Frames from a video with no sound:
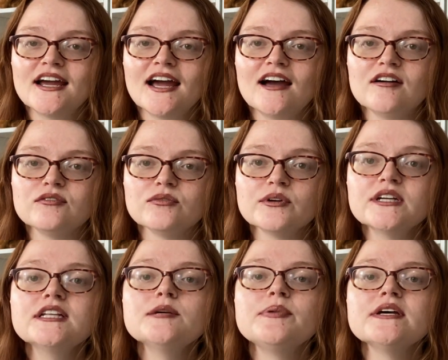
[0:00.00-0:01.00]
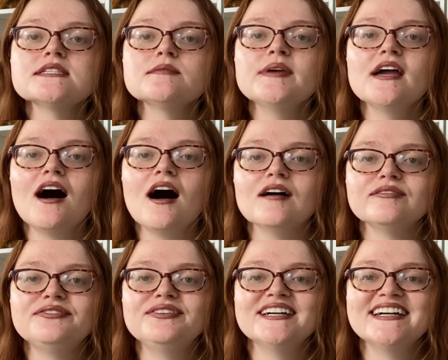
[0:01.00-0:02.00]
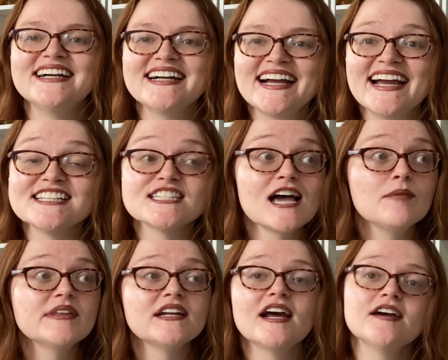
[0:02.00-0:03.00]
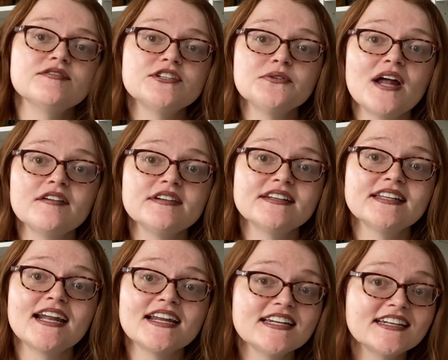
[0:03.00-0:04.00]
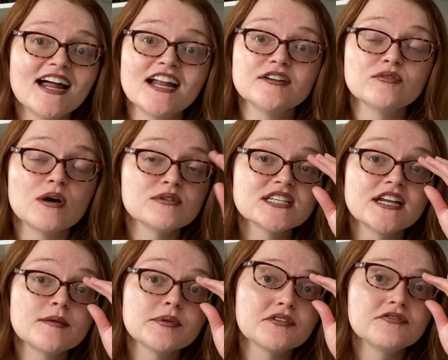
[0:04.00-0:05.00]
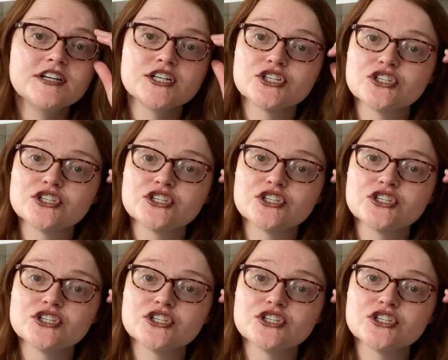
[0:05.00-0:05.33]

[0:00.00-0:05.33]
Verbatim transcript: have really pissed me off and some that I was not able to finish.